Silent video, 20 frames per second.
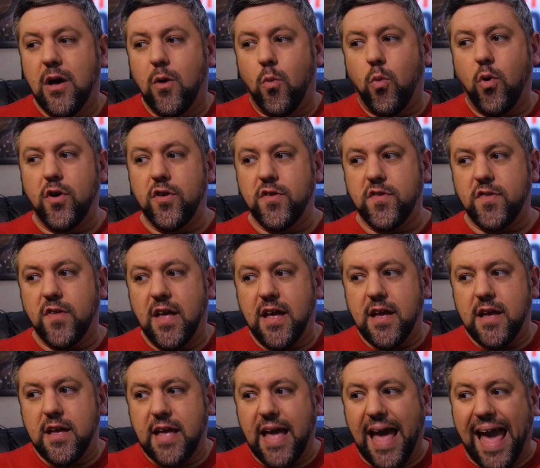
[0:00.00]
was
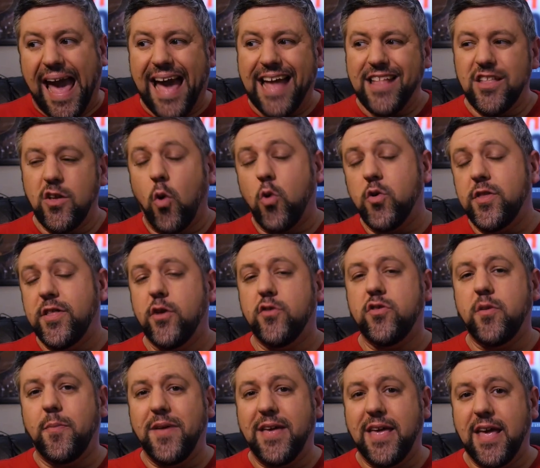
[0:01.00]
at or near
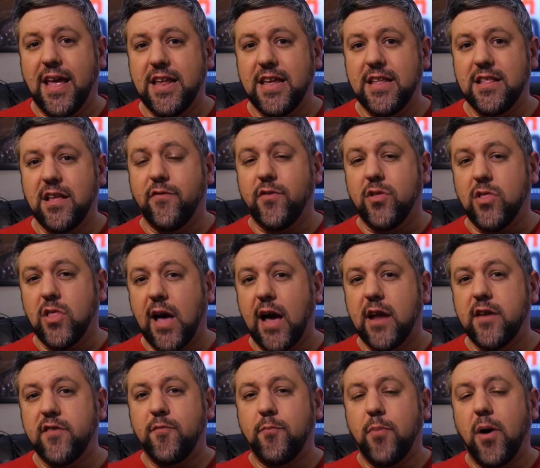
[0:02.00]
the beginning of a
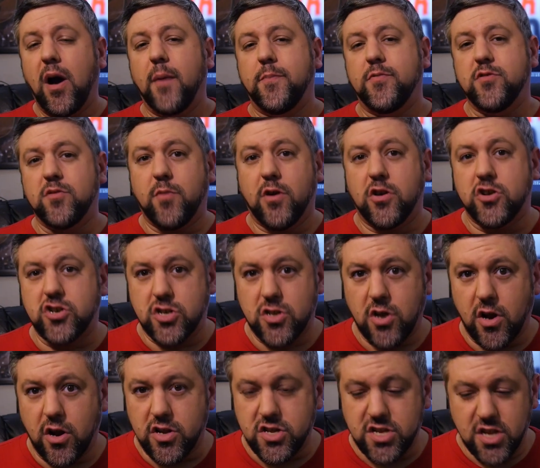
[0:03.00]
lot of popular martial
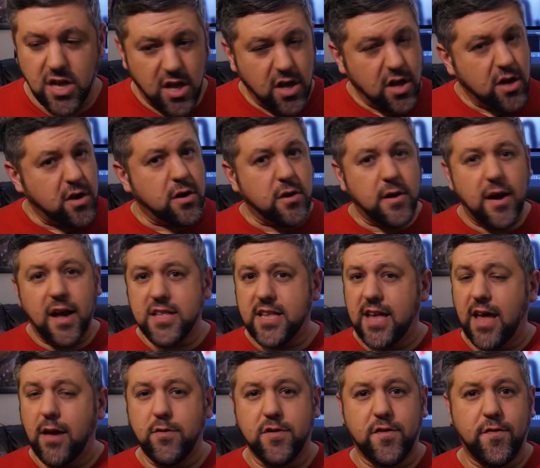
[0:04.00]
arts.
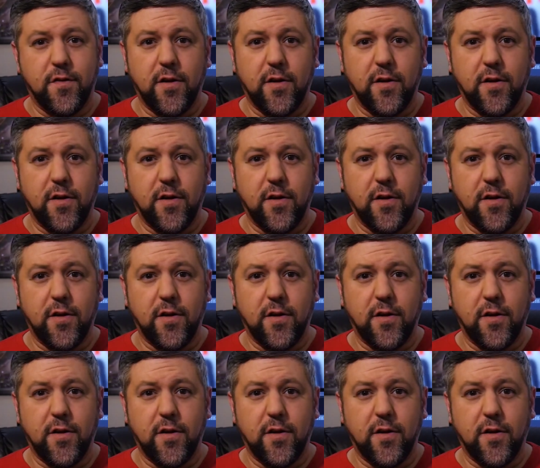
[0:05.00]
Karate was